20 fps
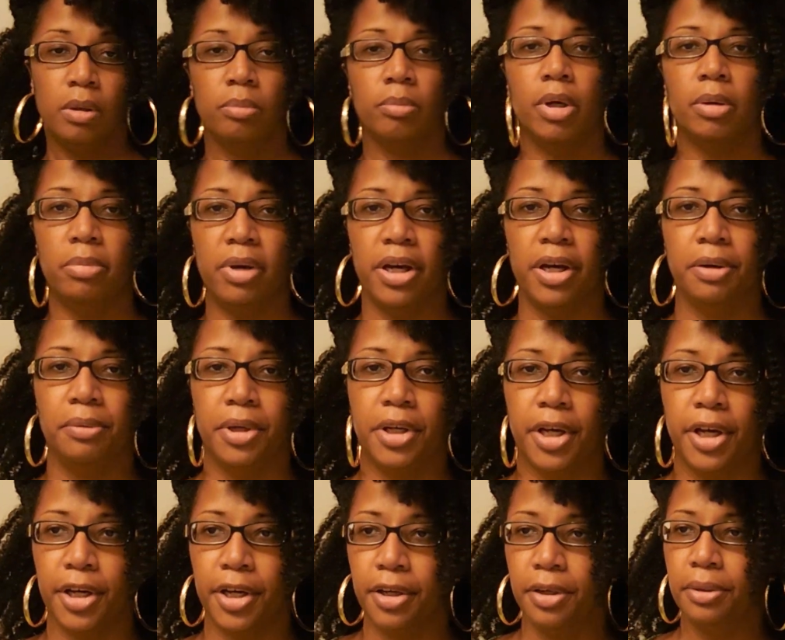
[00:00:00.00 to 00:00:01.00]
My battery
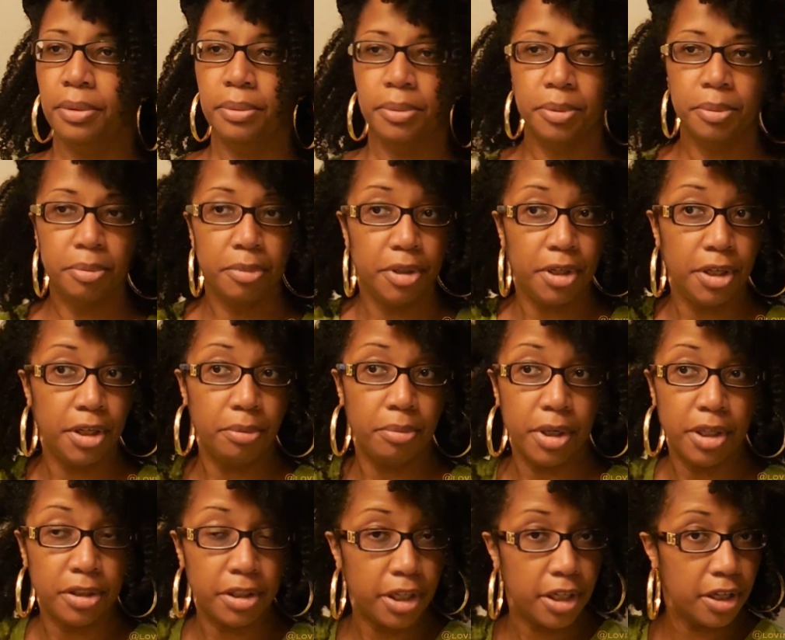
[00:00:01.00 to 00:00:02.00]
died. But
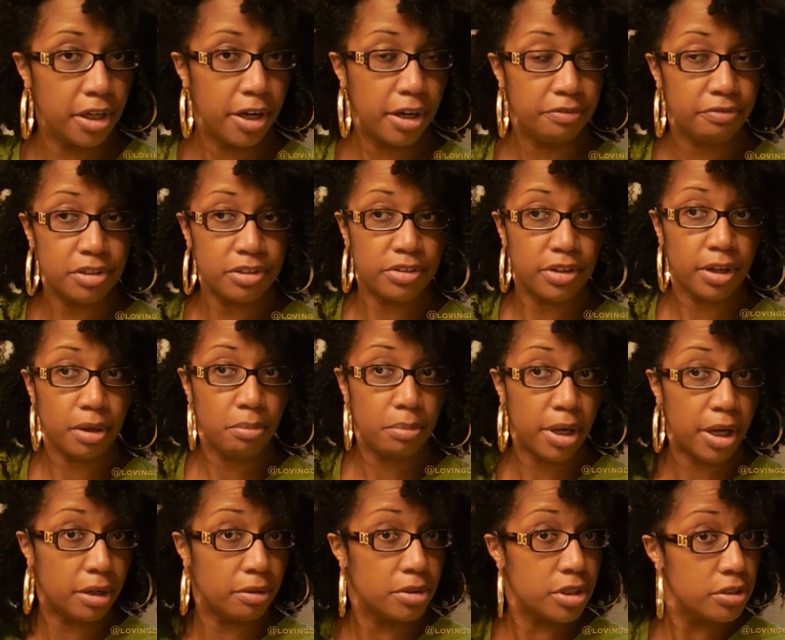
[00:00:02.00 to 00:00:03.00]
anyway, thank God for second
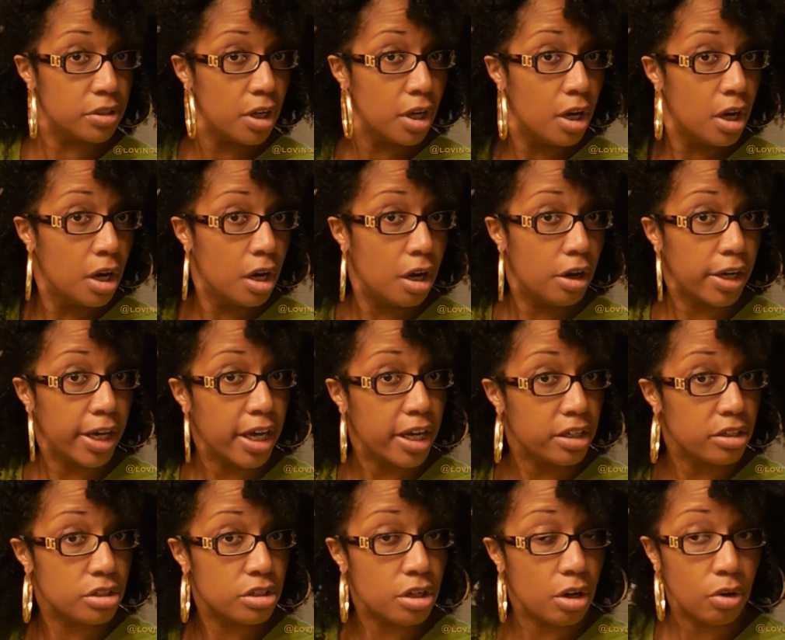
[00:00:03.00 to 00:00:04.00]
batteries. Okay,
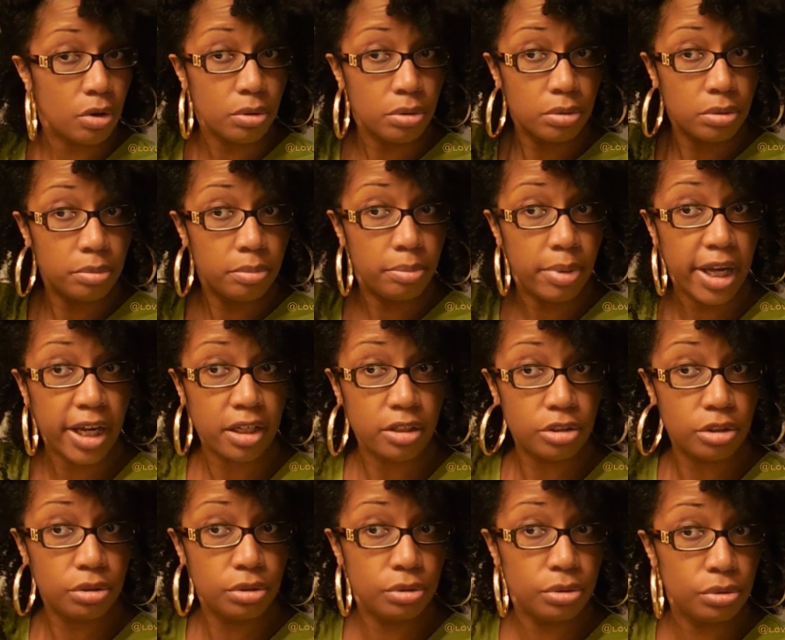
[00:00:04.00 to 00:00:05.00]
so back
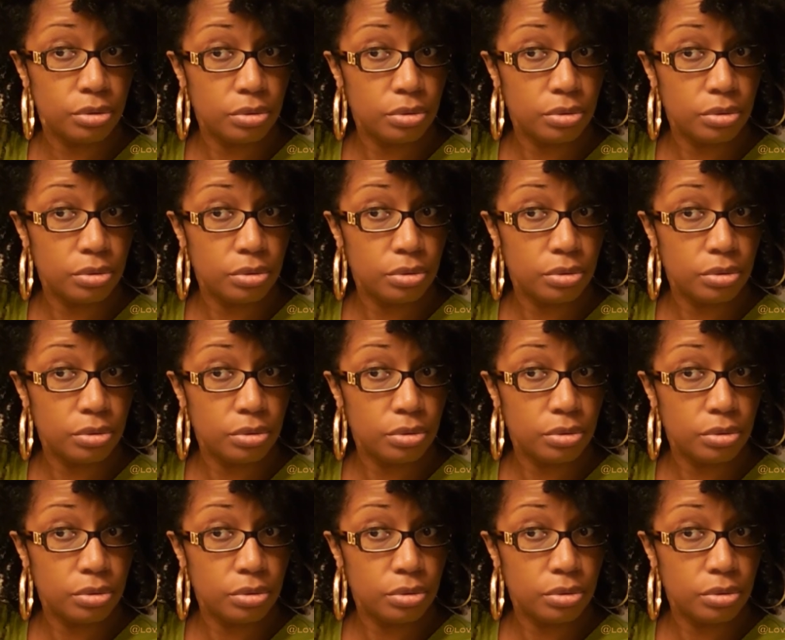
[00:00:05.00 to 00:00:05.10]
to